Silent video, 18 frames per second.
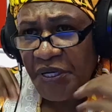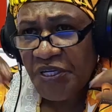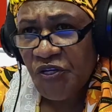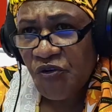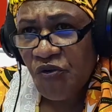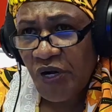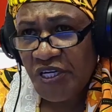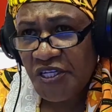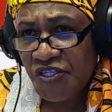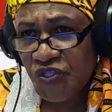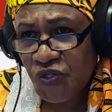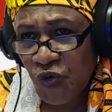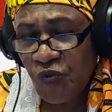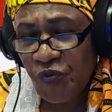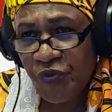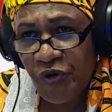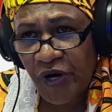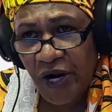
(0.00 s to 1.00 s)
you are so
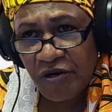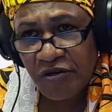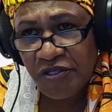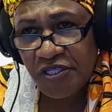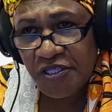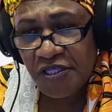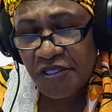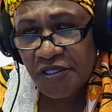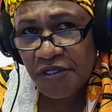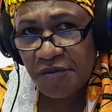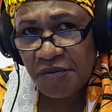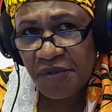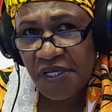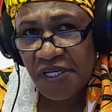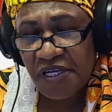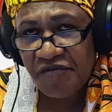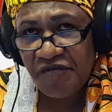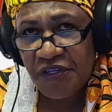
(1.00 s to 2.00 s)
proud,
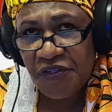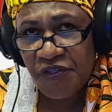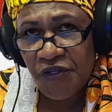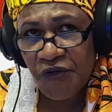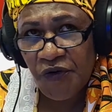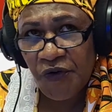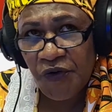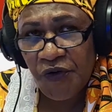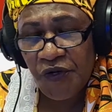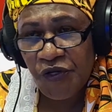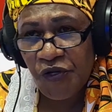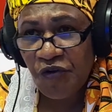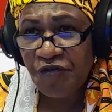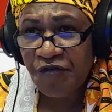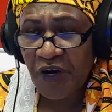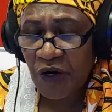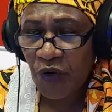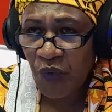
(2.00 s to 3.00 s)
even though you're
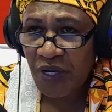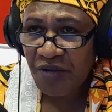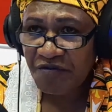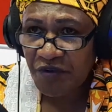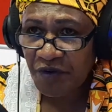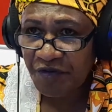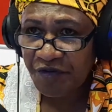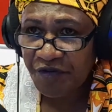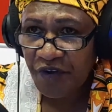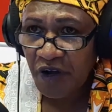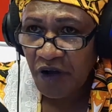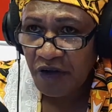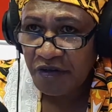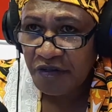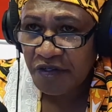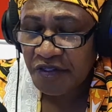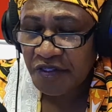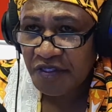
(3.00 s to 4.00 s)
far away from
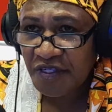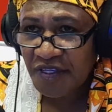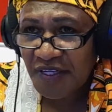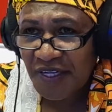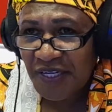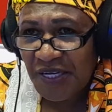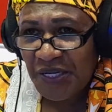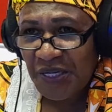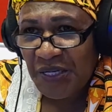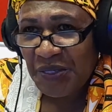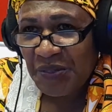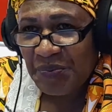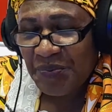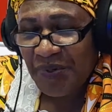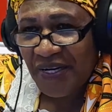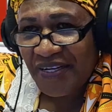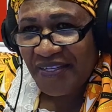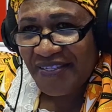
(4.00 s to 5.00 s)
France,
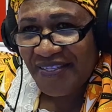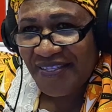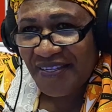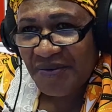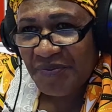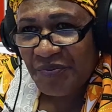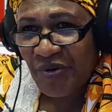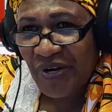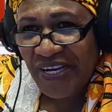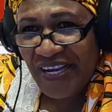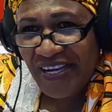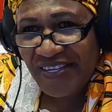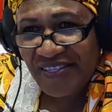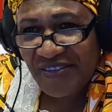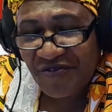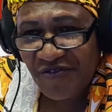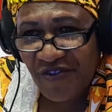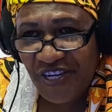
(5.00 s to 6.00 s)
but bringing the
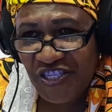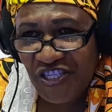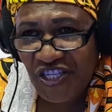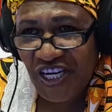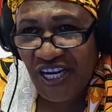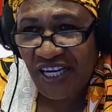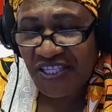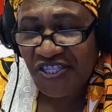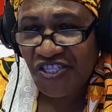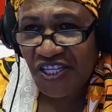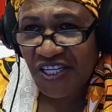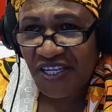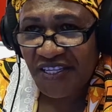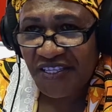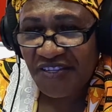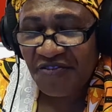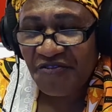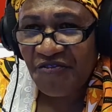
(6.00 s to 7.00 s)
French culture,
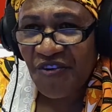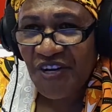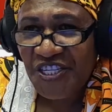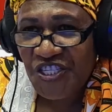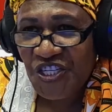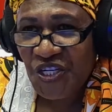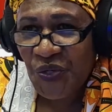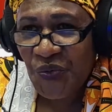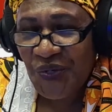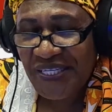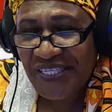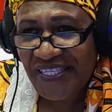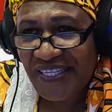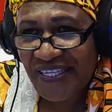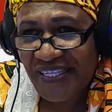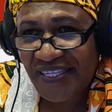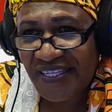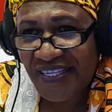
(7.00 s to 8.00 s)
the French
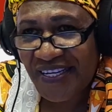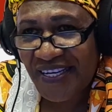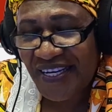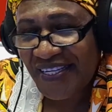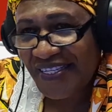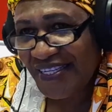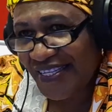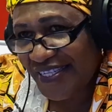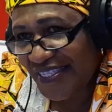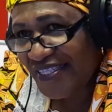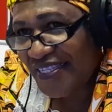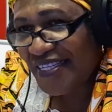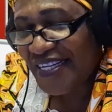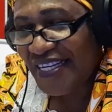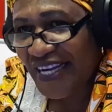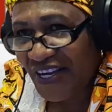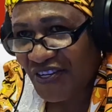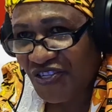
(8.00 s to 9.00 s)
cuisine in this
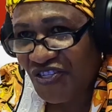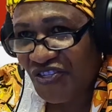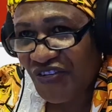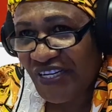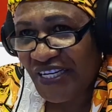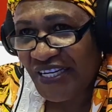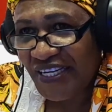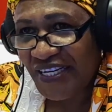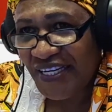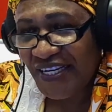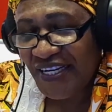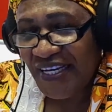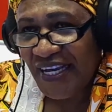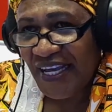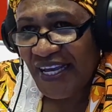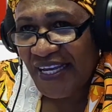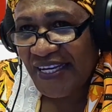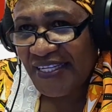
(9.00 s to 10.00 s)
country
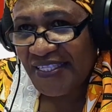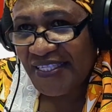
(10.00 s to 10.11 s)
and